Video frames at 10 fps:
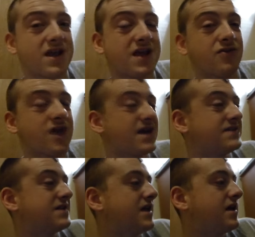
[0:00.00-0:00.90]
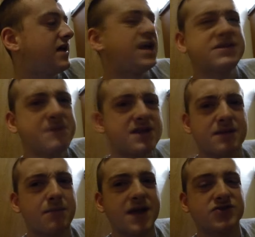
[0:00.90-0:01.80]
get you guys, it's been in
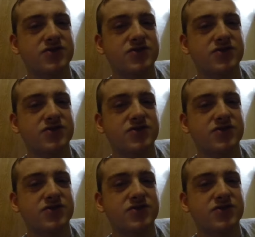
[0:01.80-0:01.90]
the pet